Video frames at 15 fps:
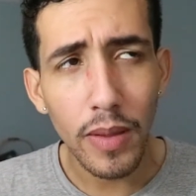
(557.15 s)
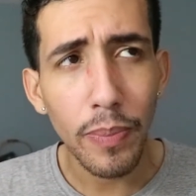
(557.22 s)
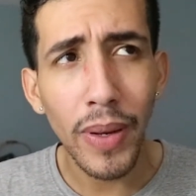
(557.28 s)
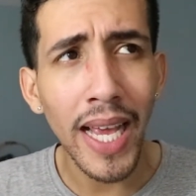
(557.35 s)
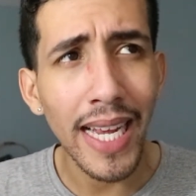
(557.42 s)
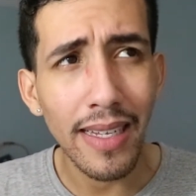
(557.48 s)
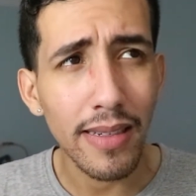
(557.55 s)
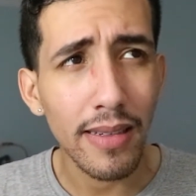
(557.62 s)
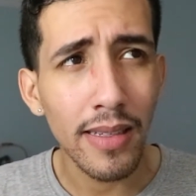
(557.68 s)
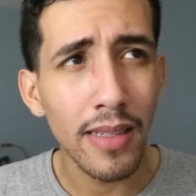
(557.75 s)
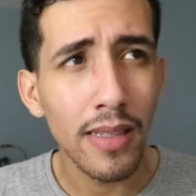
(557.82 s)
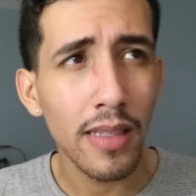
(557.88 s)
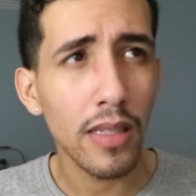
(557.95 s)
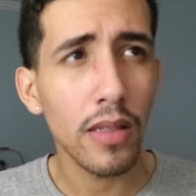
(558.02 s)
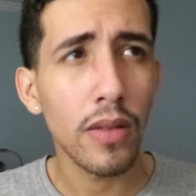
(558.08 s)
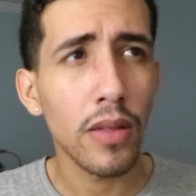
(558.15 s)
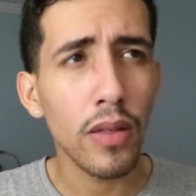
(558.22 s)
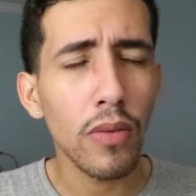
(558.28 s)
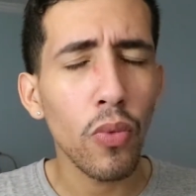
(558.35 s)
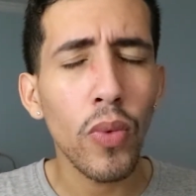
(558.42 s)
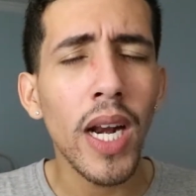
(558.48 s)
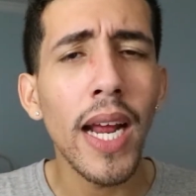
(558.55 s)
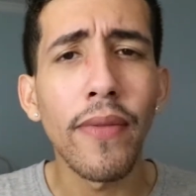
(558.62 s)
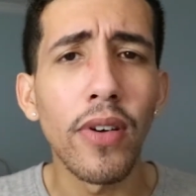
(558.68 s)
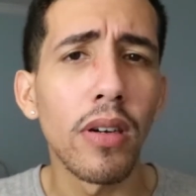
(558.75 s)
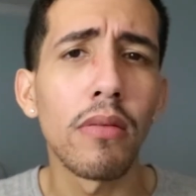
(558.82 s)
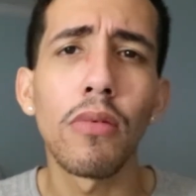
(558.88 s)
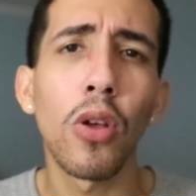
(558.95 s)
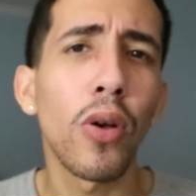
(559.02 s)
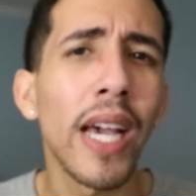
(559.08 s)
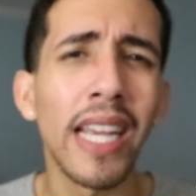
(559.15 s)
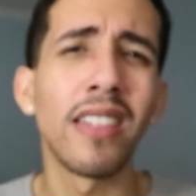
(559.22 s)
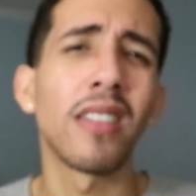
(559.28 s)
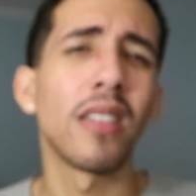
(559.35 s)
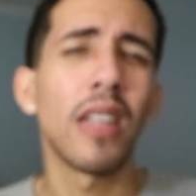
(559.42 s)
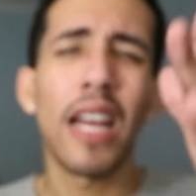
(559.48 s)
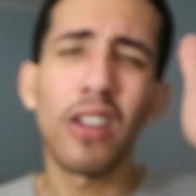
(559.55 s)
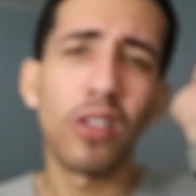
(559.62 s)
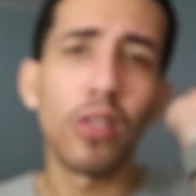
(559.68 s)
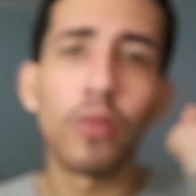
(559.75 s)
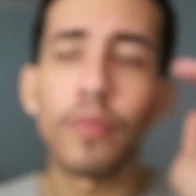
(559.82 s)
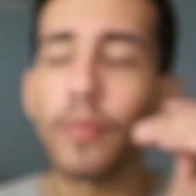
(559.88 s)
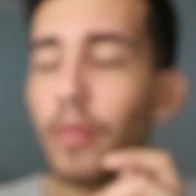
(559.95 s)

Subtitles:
place. Whatever, location, I don't know.